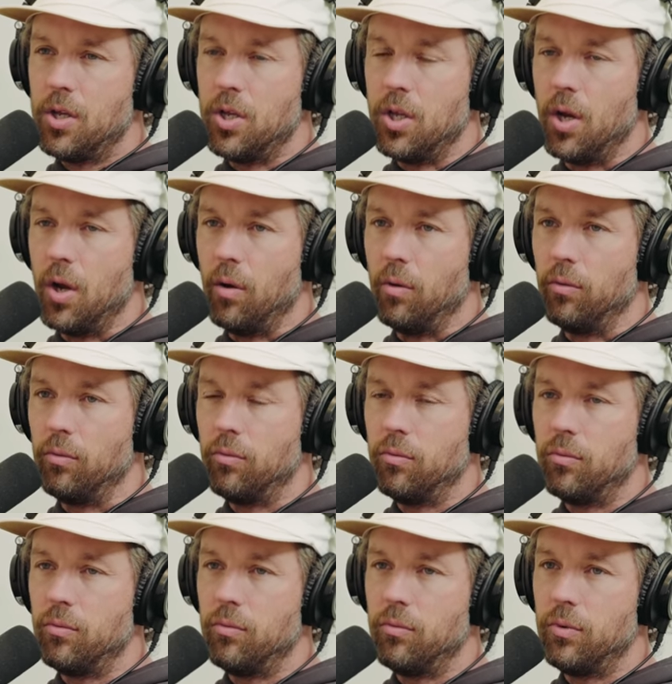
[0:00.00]
you know,
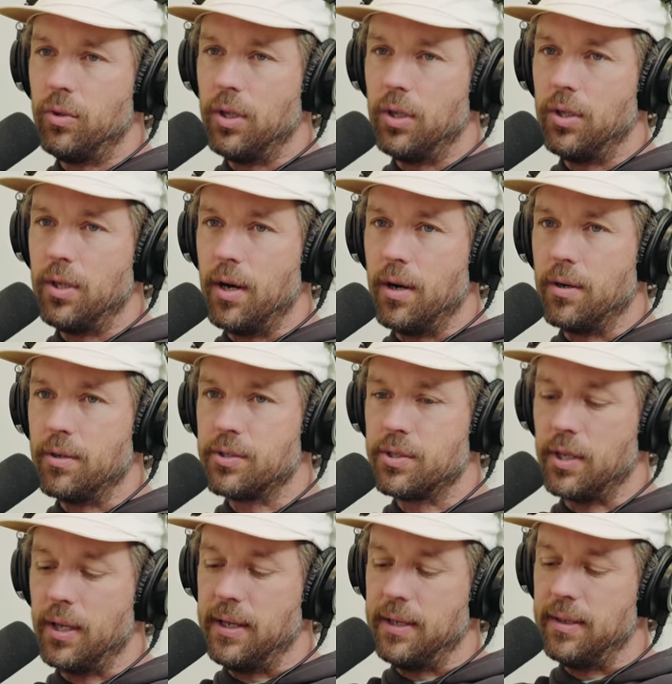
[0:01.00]
th-
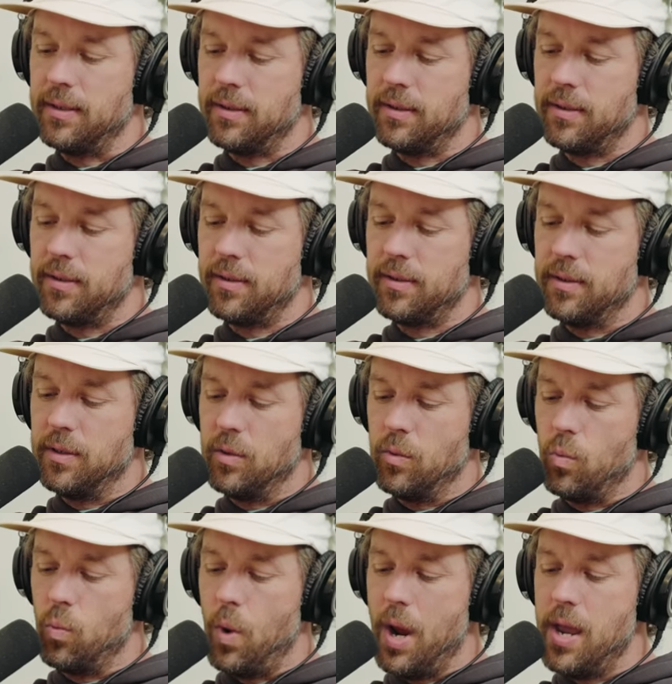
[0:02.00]
there's like
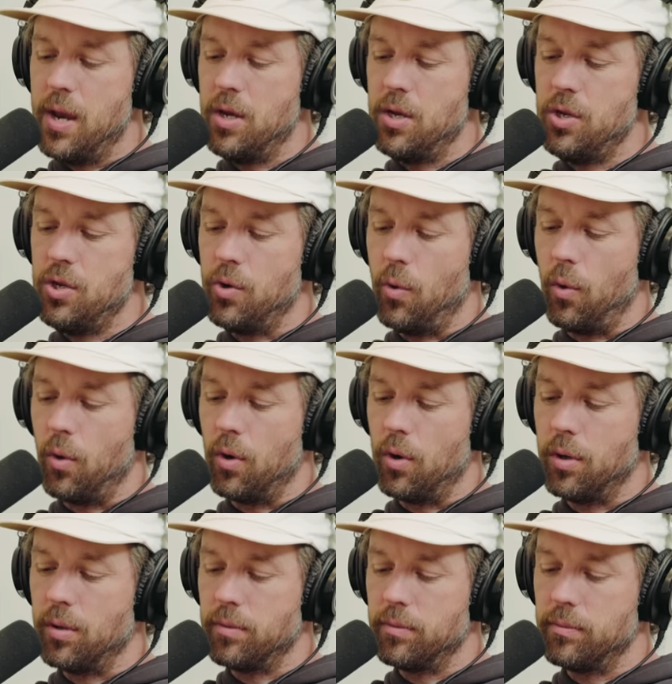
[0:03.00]
when
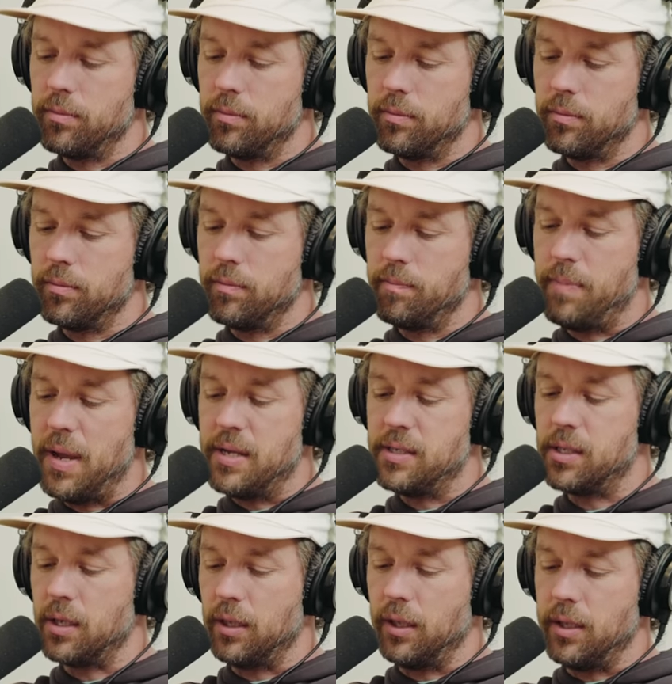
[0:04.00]
you're
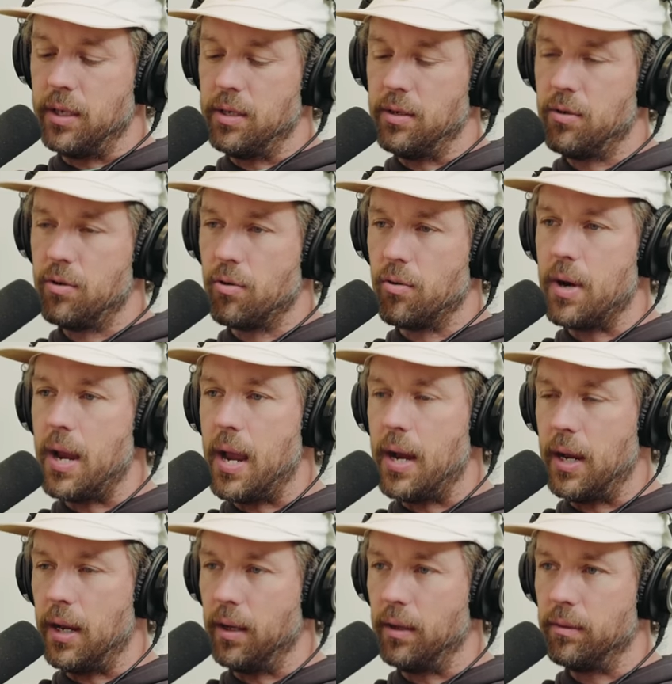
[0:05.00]
basically
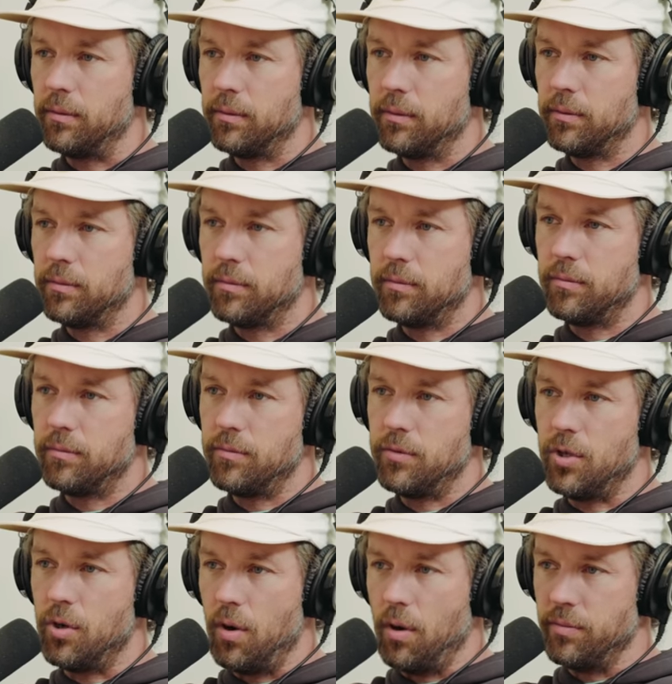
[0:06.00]
creating
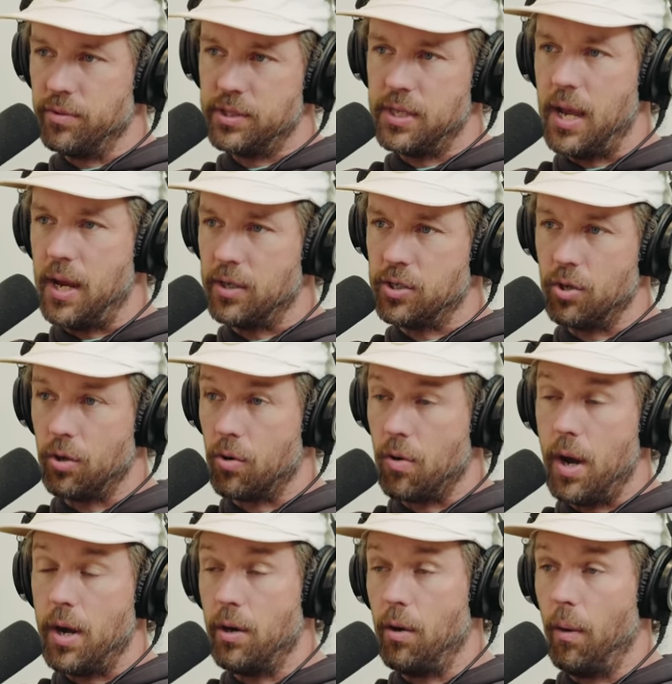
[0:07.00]
your own stakes, you're
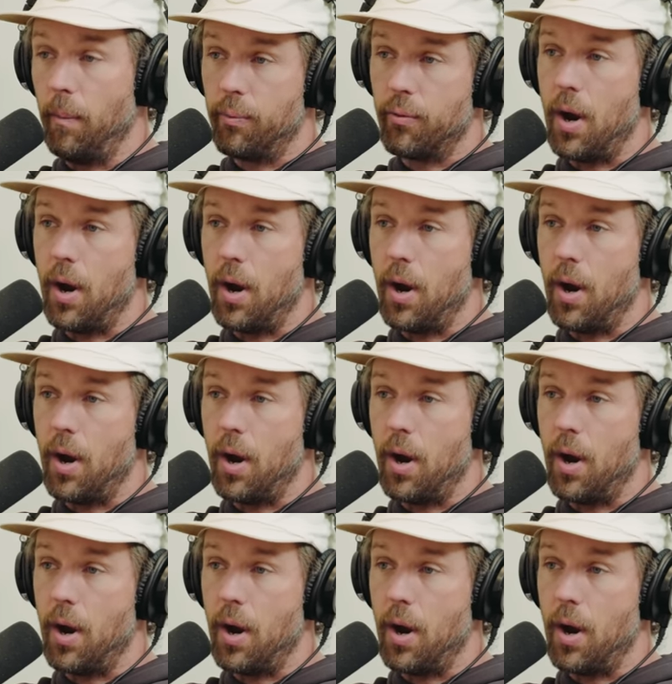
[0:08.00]
creating your own